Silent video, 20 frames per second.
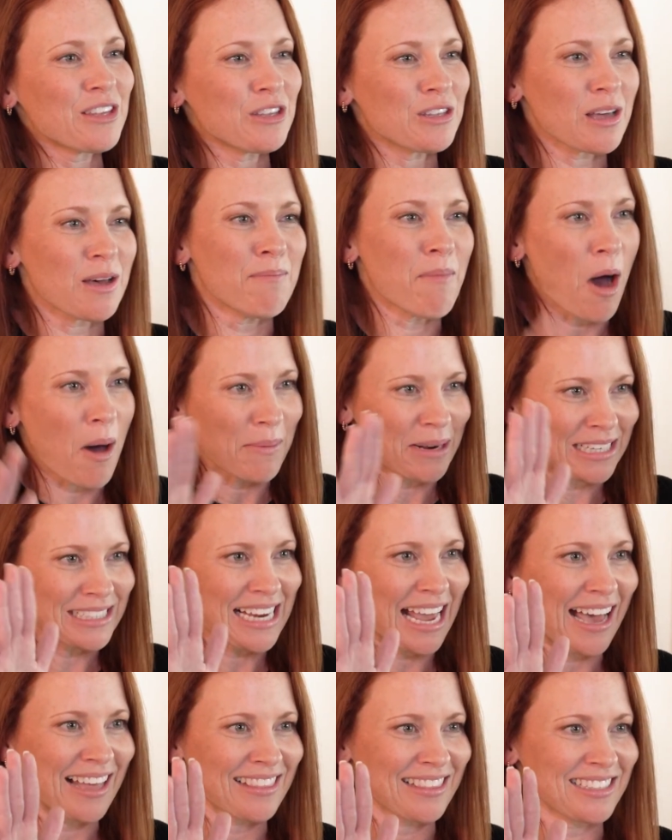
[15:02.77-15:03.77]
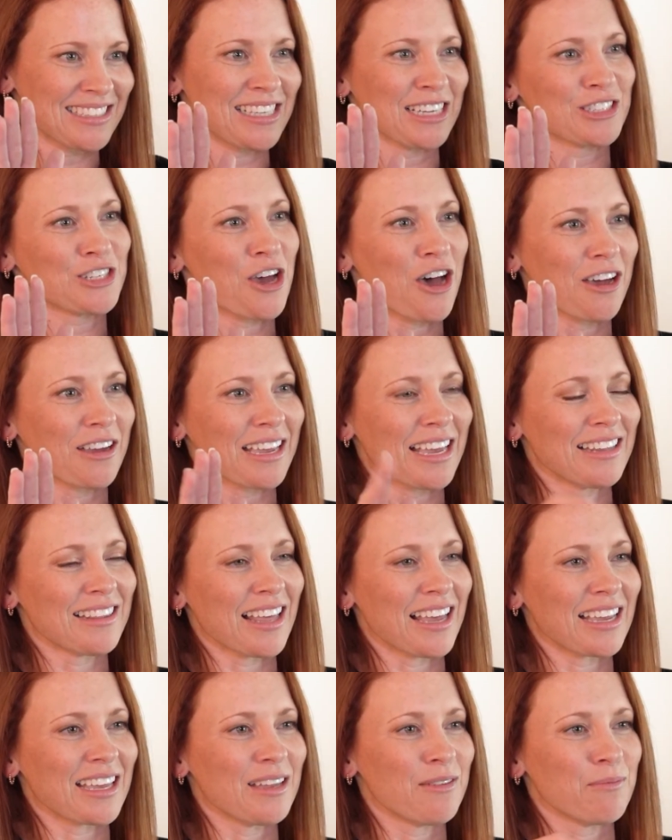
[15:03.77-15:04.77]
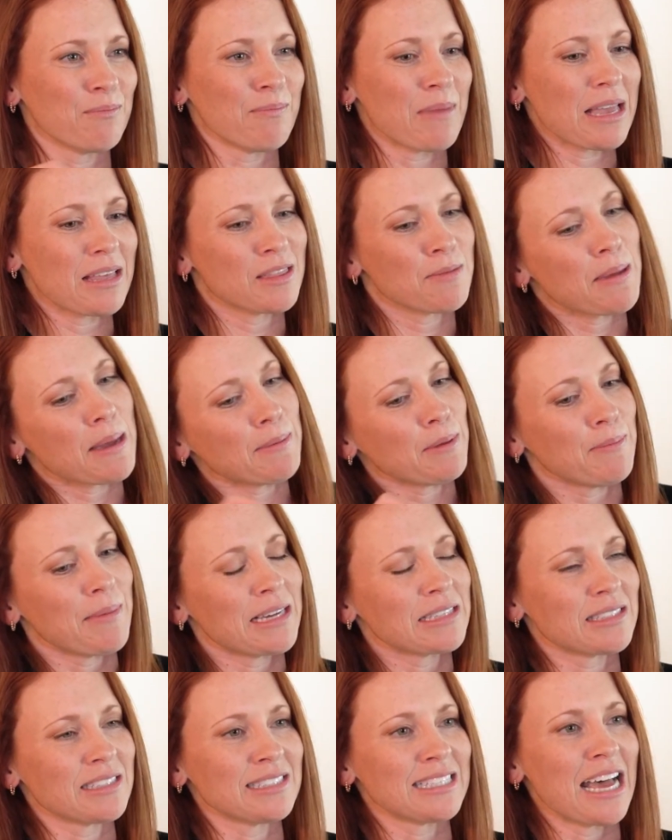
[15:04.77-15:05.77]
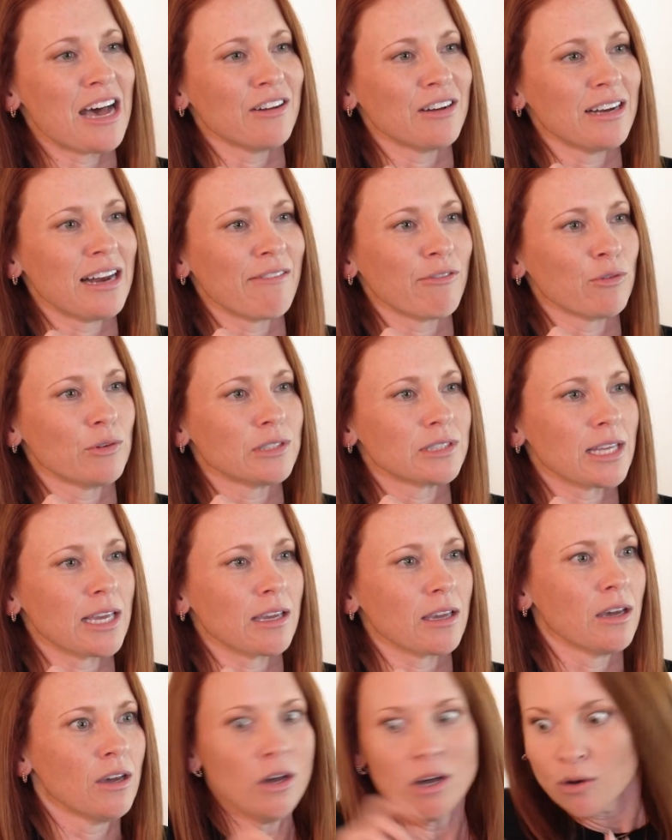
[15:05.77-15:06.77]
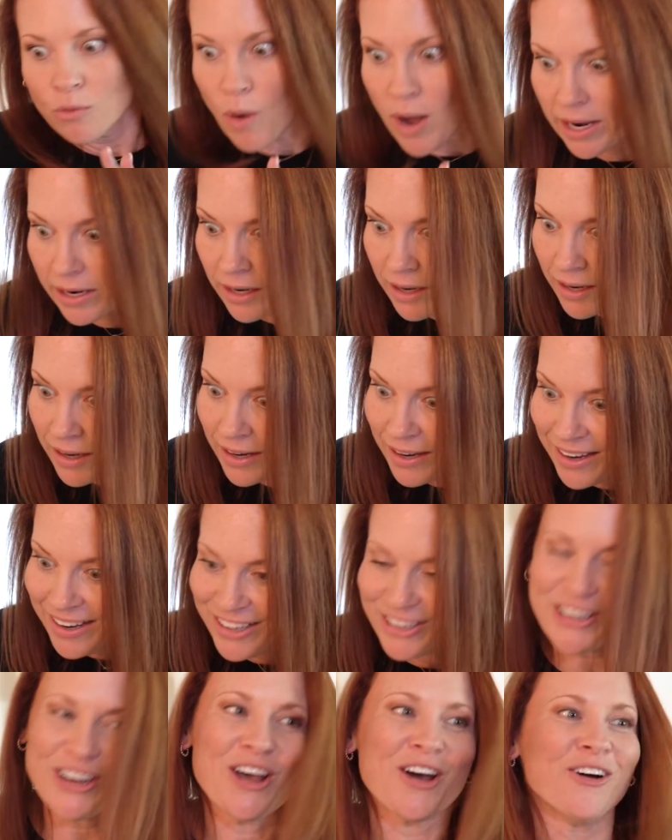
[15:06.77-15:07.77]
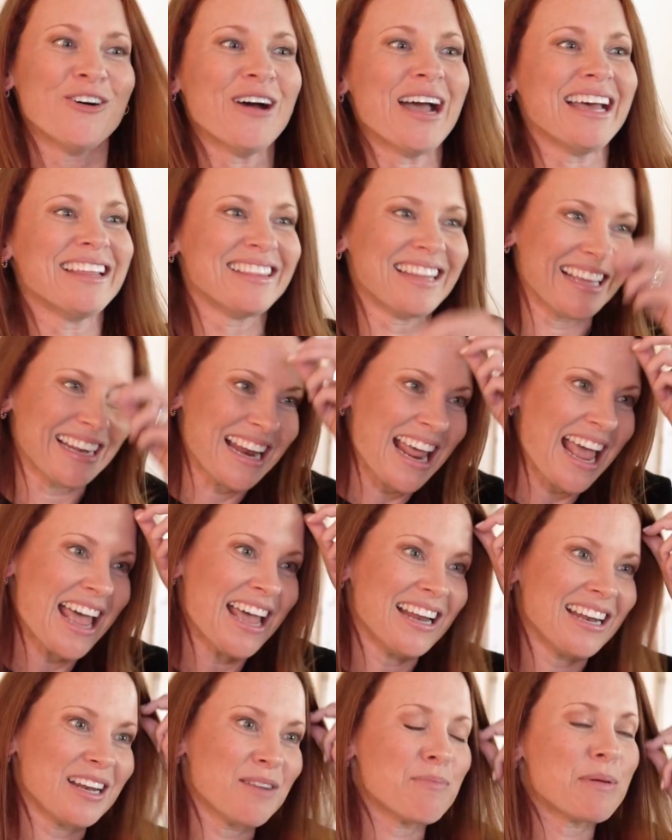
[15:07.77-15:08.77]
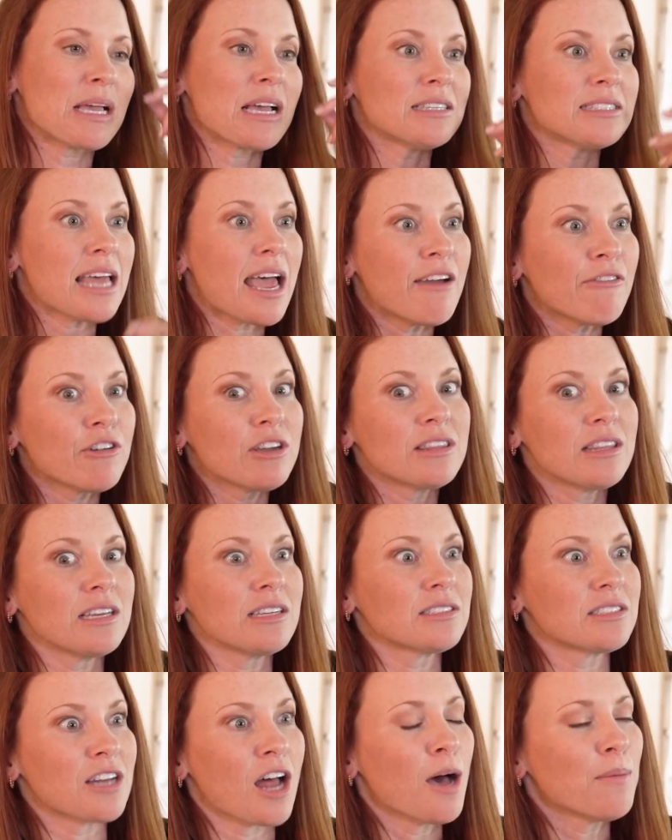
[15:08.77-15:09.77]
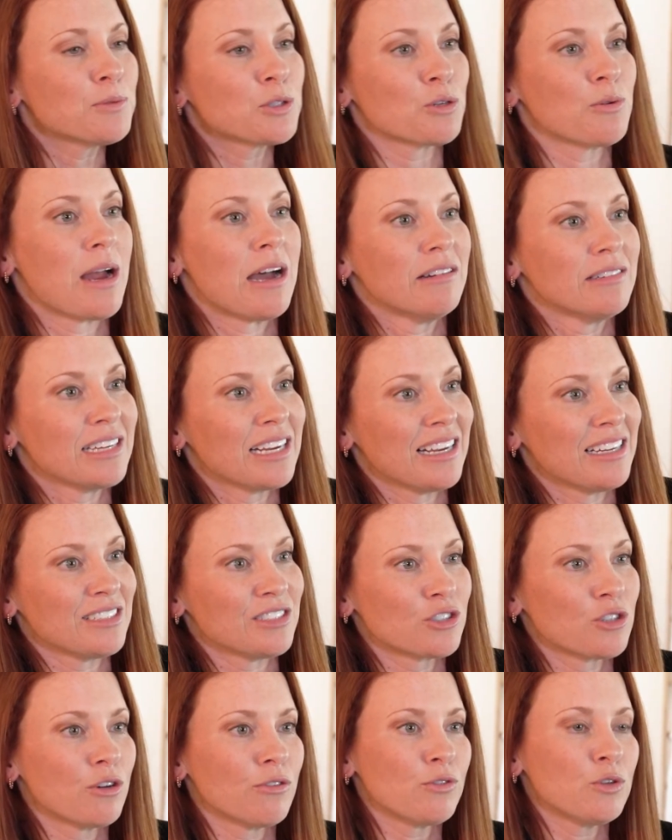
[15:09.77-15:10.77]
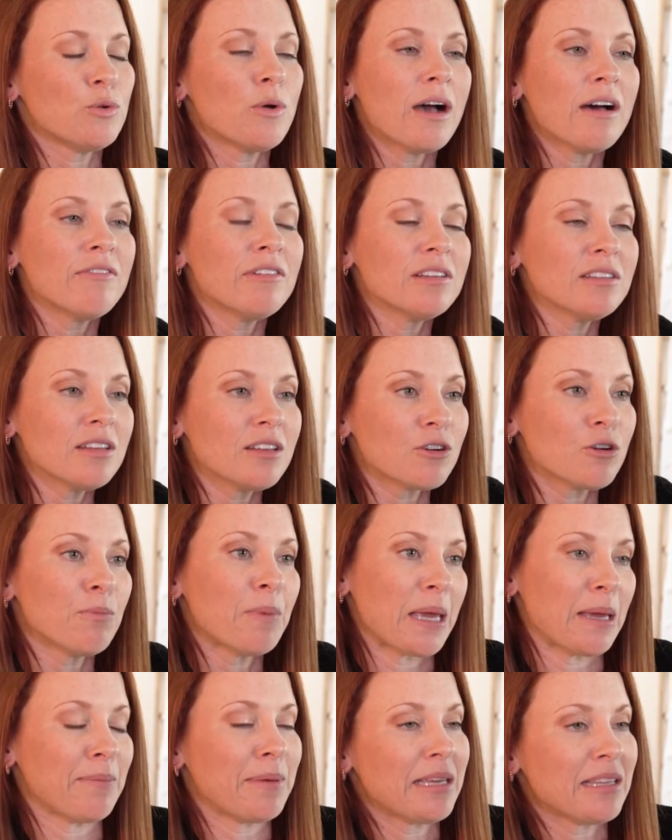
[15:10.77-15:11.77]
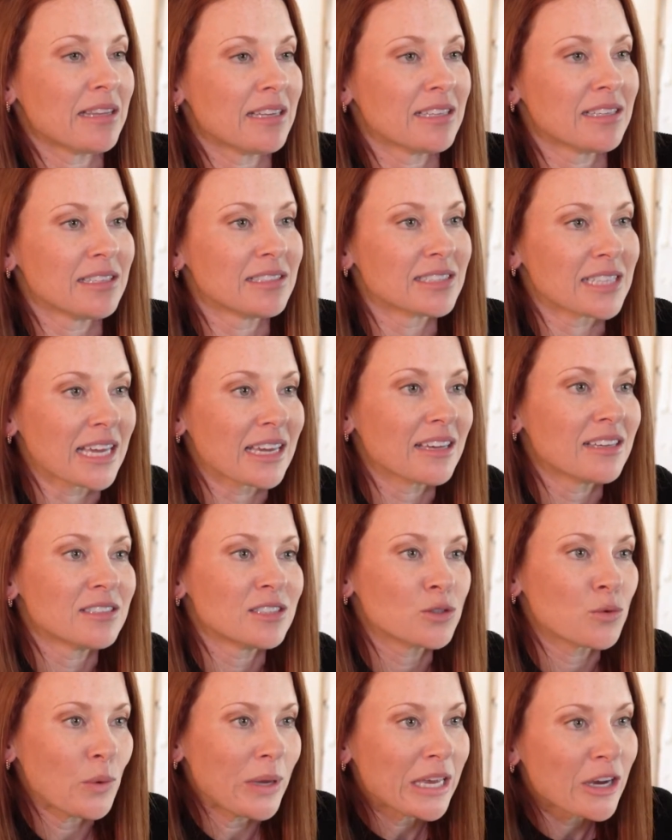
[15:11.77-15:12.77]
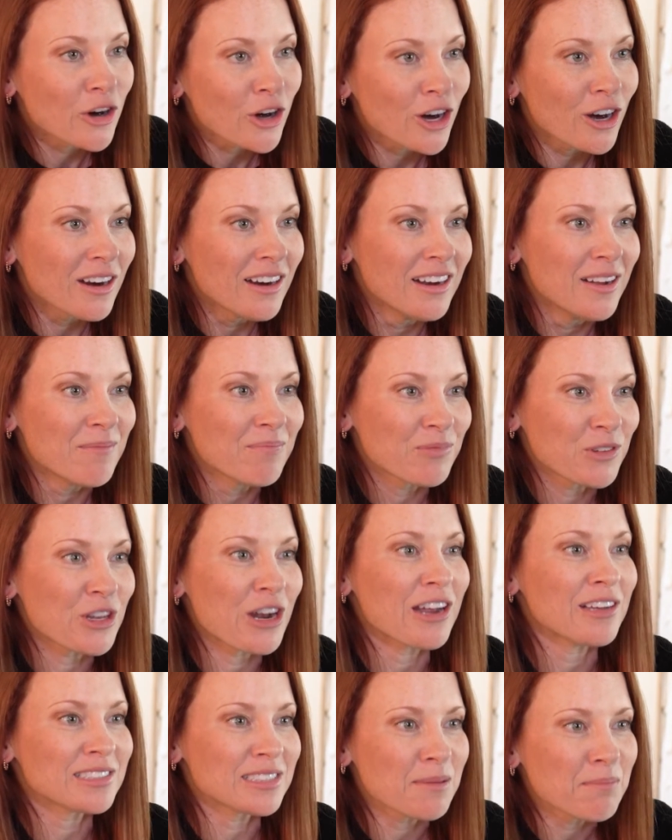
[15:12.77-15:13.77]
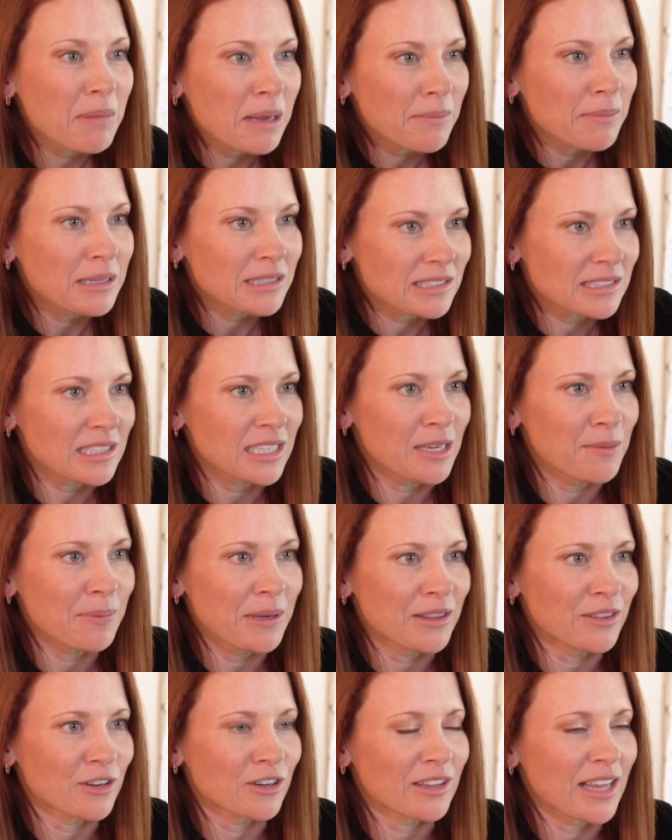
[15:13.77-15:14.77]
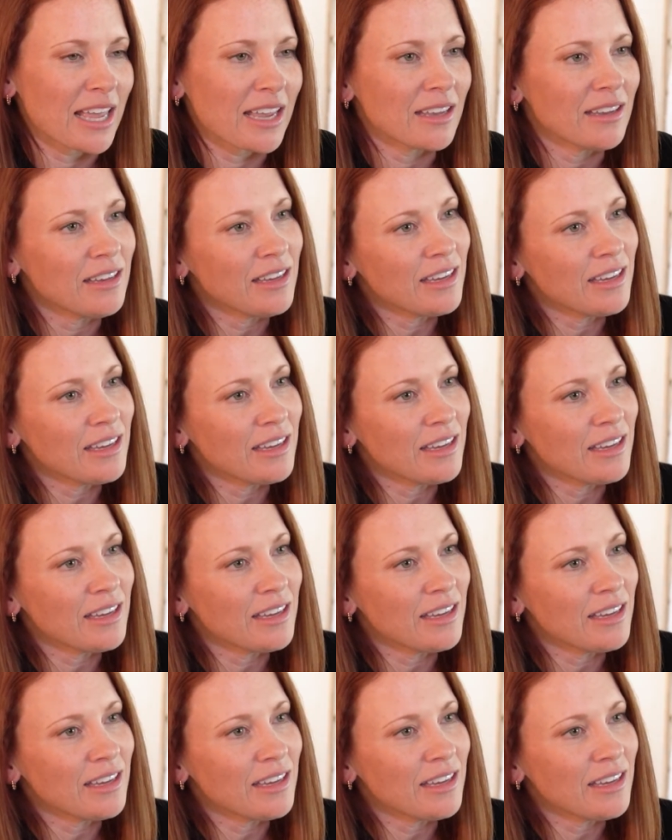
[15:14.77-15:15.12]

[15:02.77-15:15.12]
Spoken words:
a mom and a dad in the TikTok, and like the baby makes a sound and everyone's like, what? And because everything stops around it. And so if you have a little baby that is like a squeaker, you know how some babies sleep and they're like,